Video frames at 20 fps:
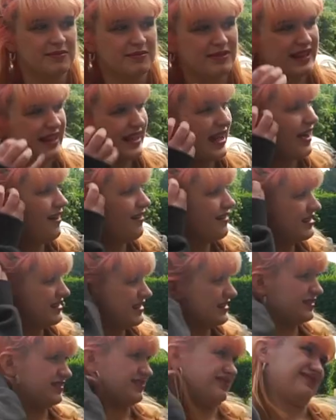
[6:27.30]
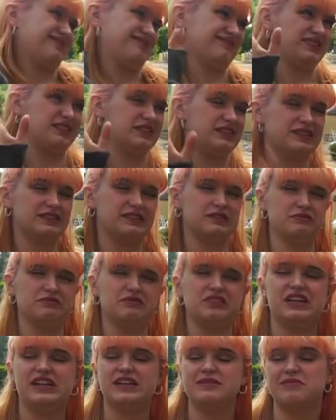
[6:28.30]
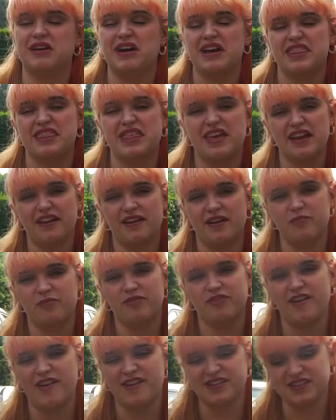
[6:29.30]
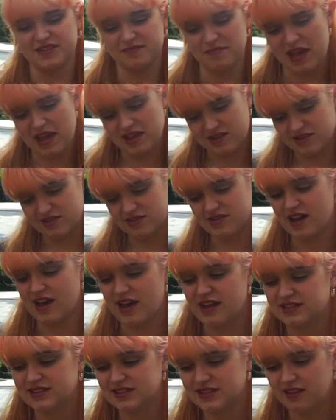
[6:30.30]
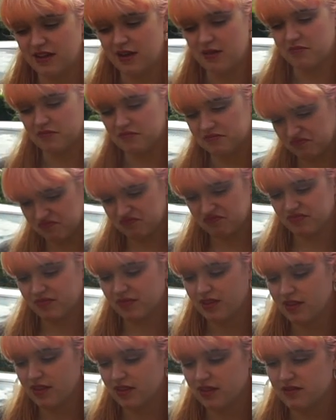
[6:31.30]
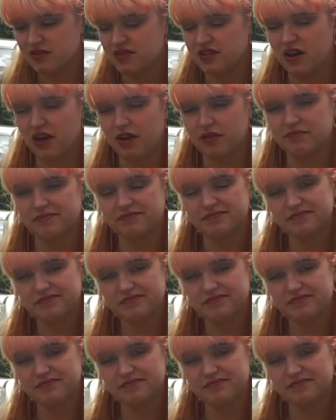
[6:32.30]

Pulling out isn't isn't really my thing. I prefer to remain in there till I'm done.